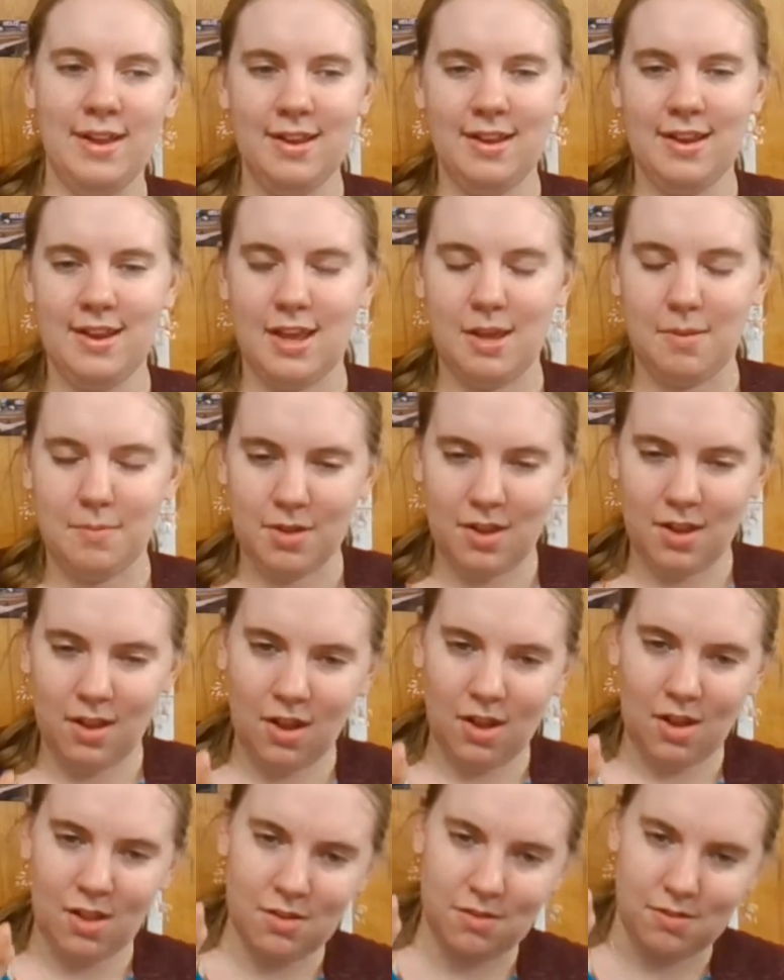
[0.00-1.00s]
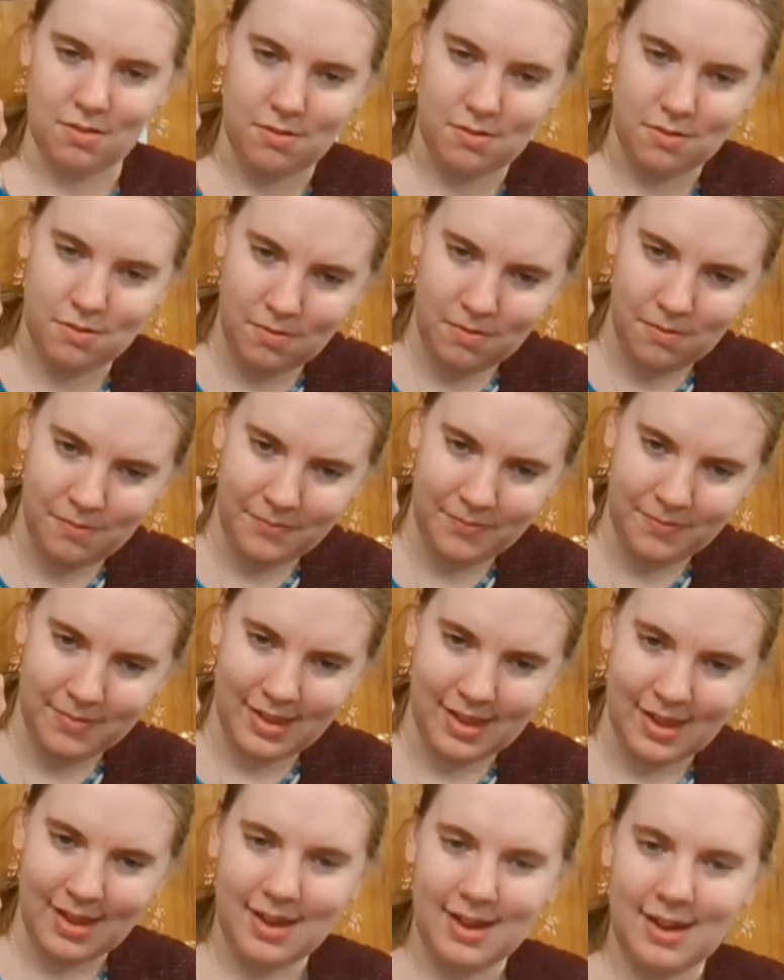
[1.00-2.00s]
named Low,
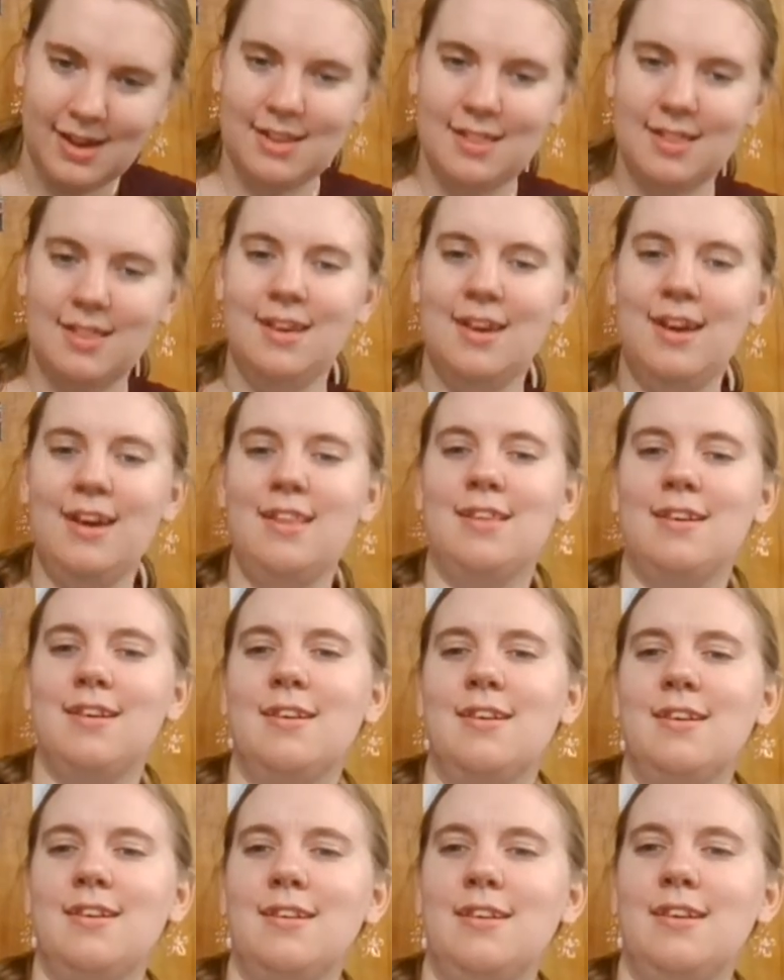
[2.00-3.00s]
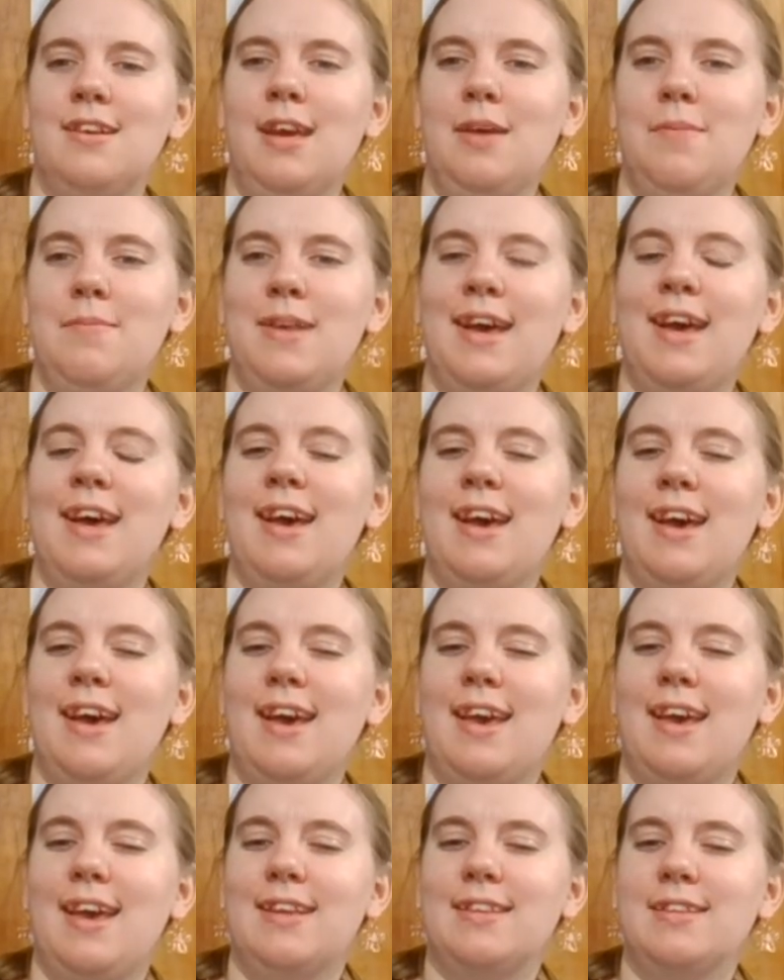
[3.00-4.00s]
the other named
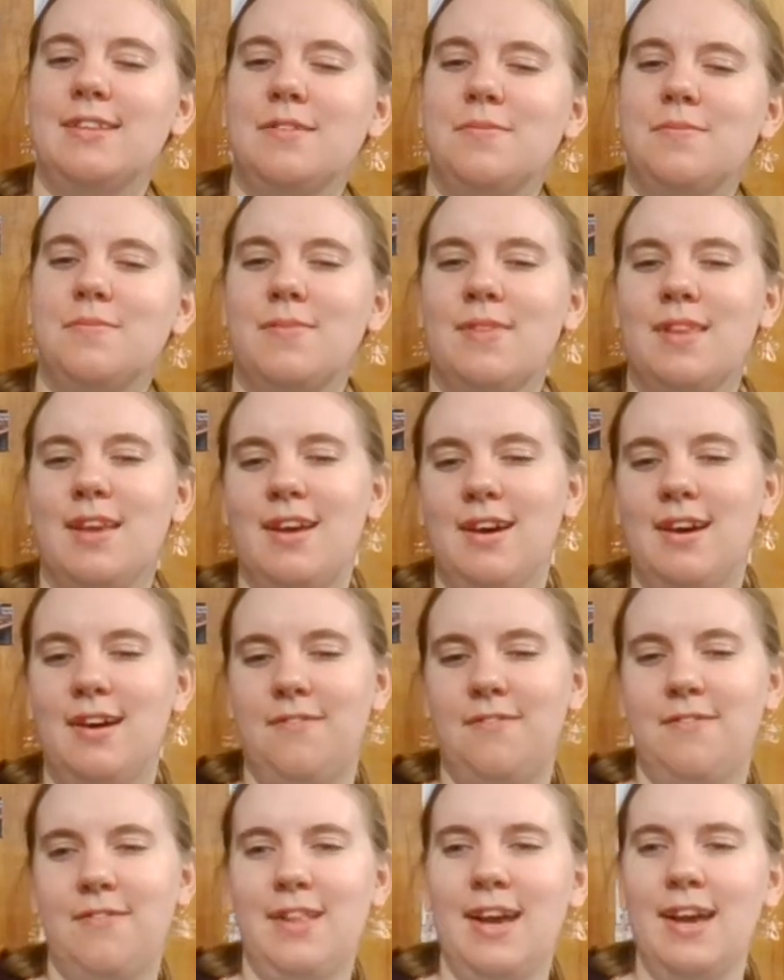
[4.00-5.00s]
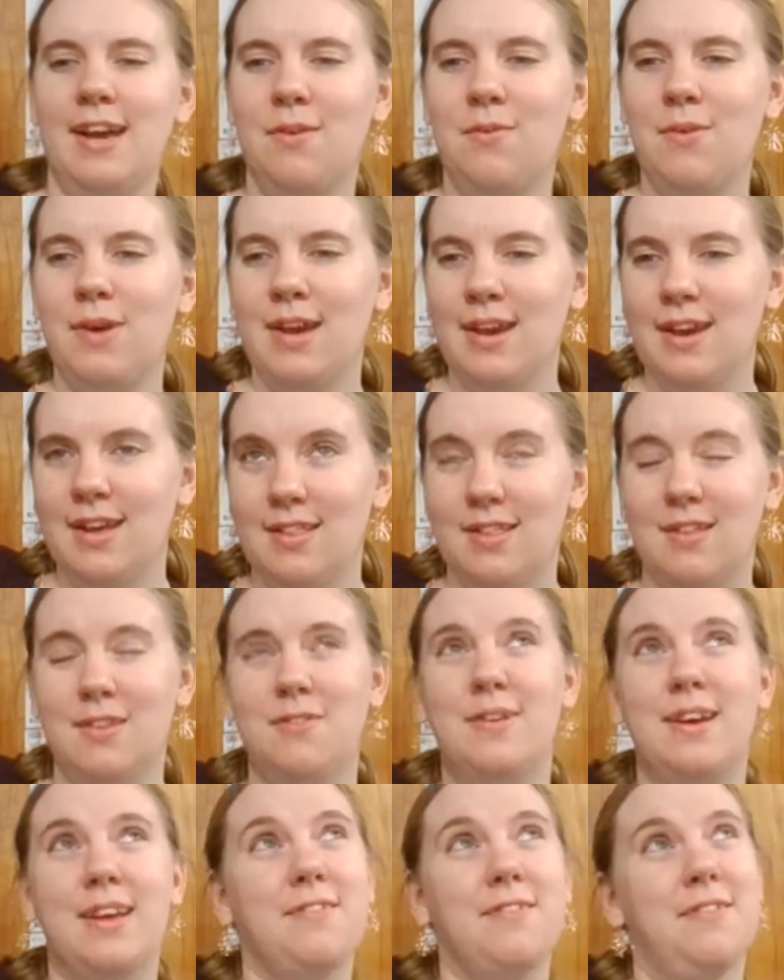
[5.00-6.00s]
High. Fly
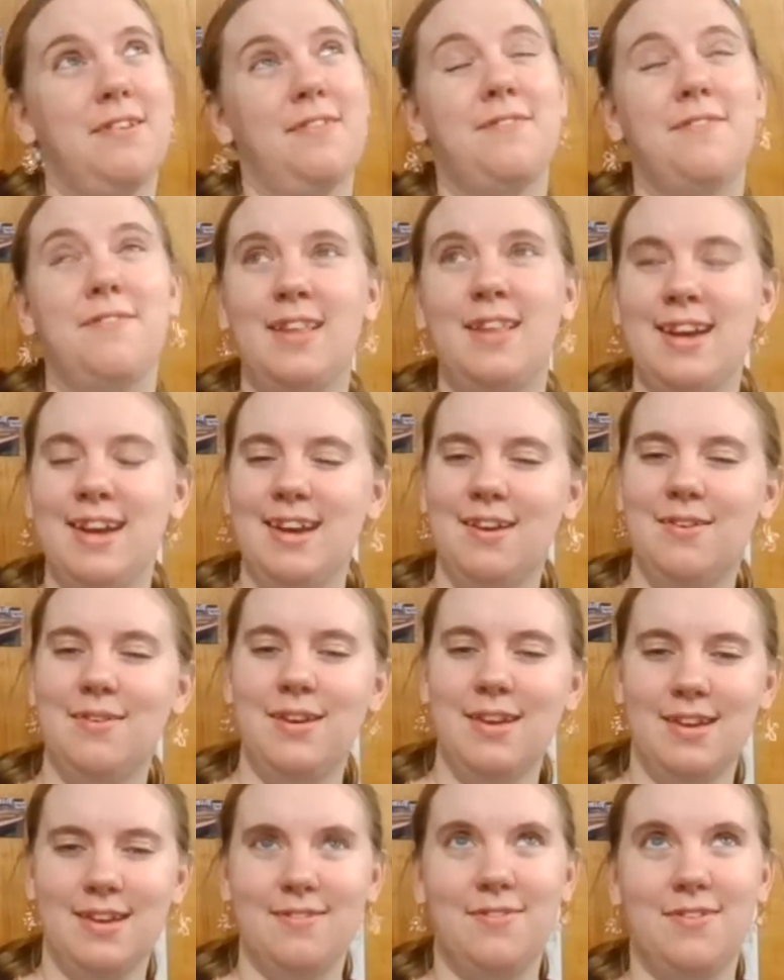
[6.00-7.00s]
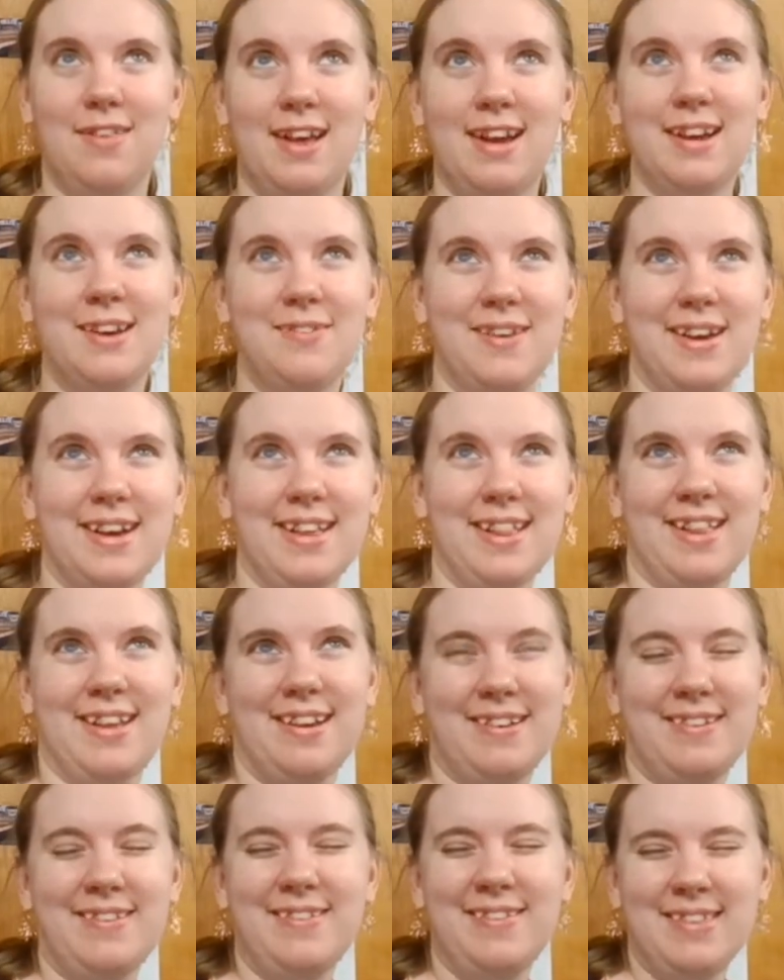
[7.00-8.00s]
away, fly away
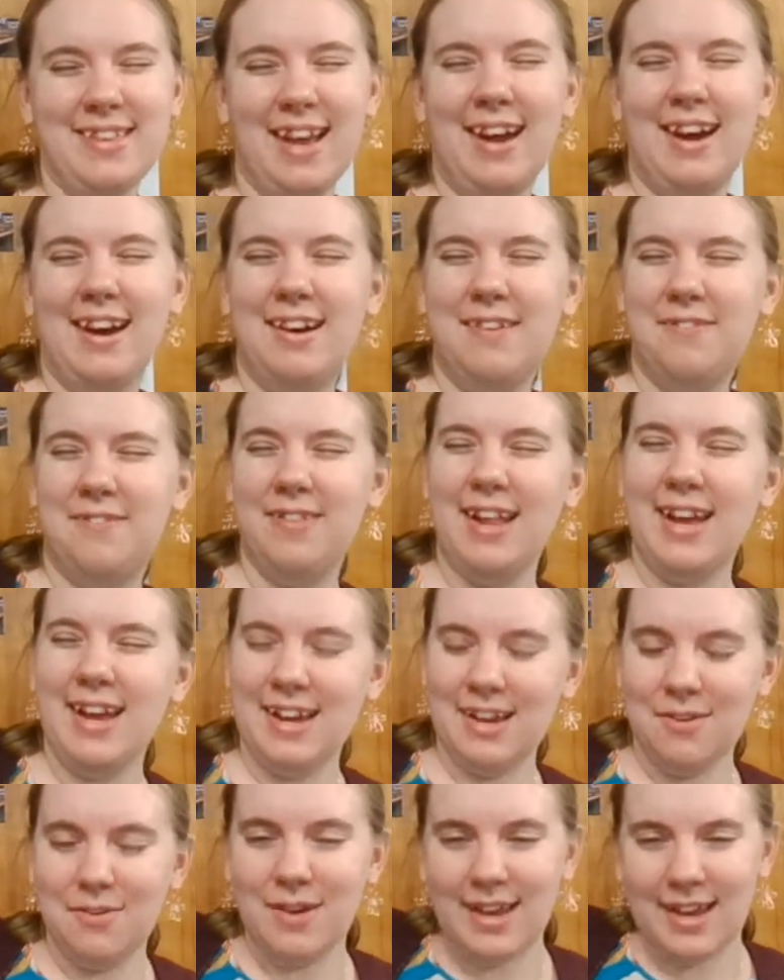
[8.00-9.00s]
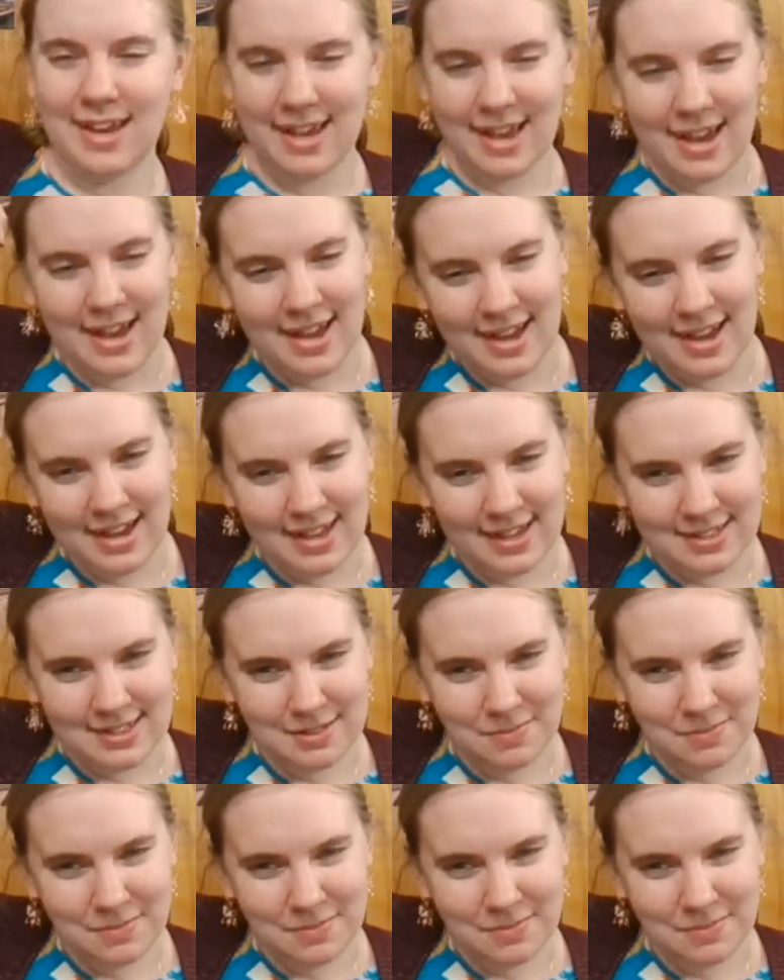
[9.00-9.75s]
low, fly away high.